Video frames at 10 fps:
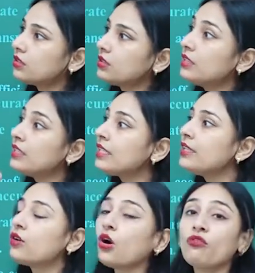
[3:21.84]

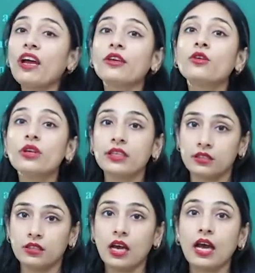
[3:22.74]
need of accurate
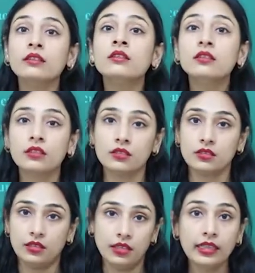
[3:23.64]
answers
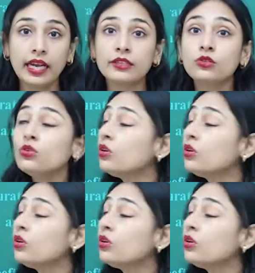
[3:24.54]
led to